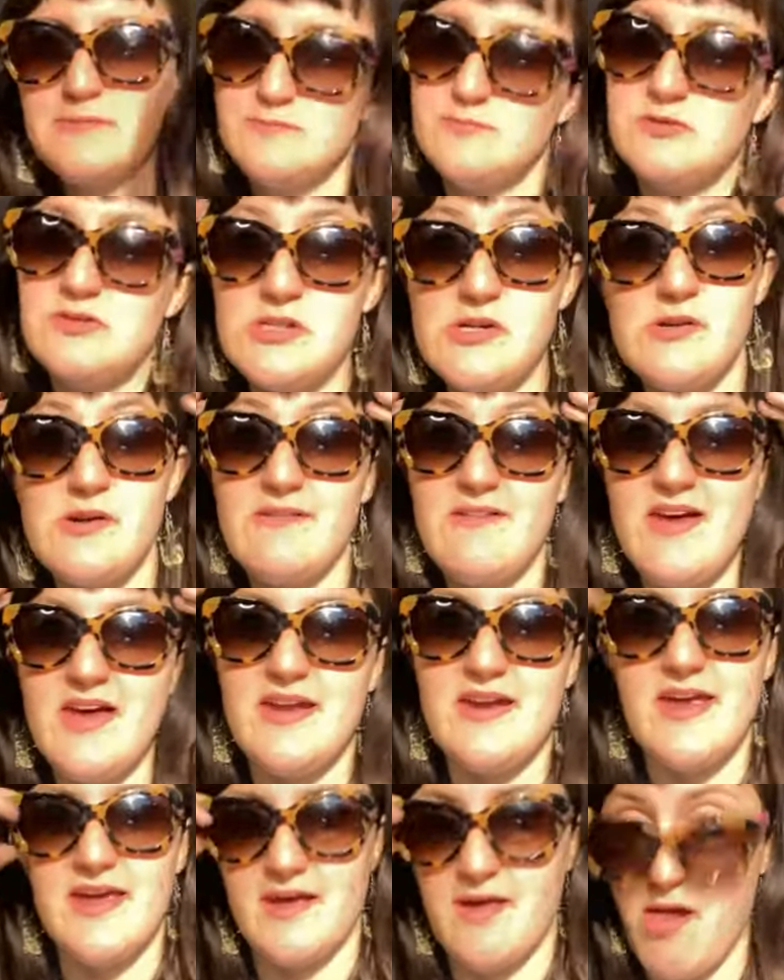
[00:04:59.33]
Oh no, I have a
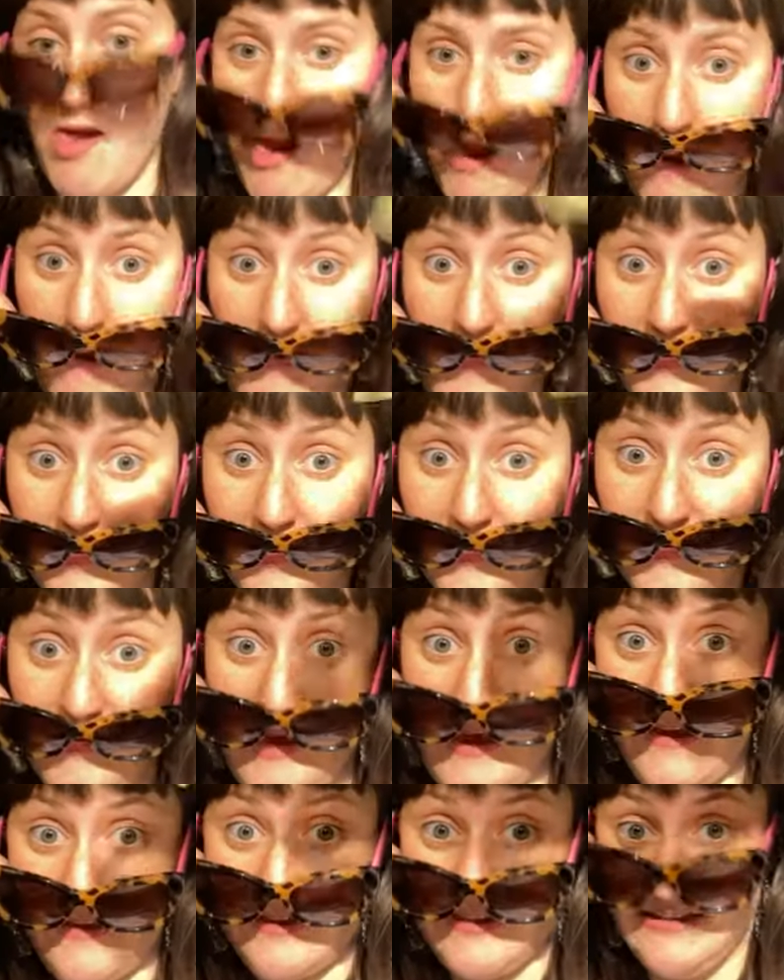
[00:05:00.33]
headache. I
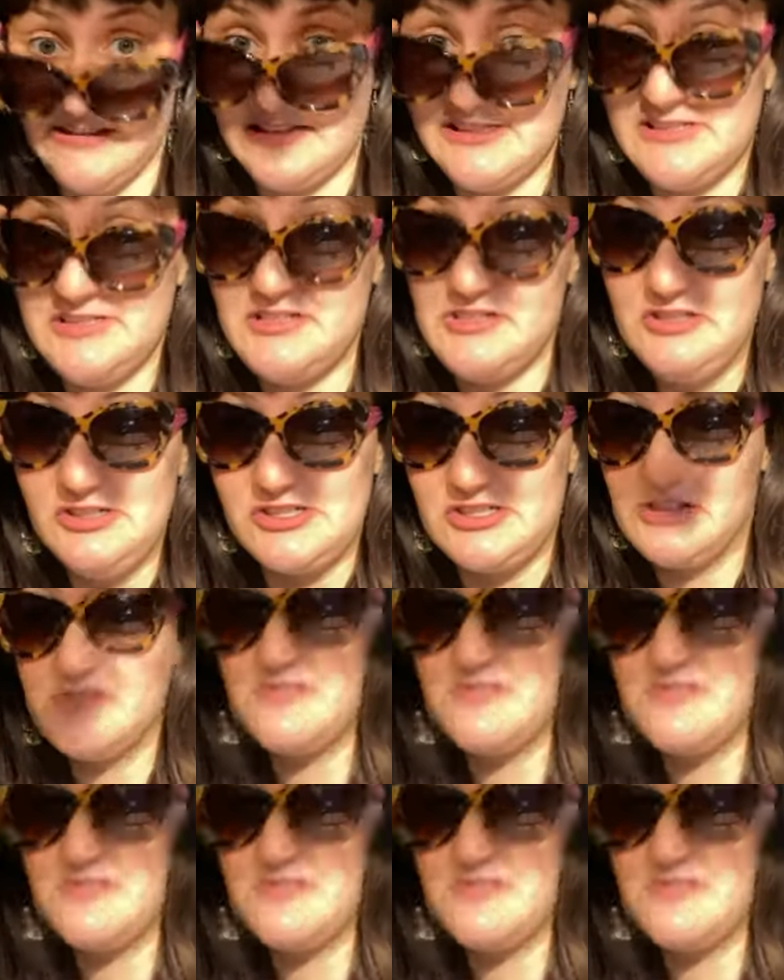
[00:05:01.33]
got a solution.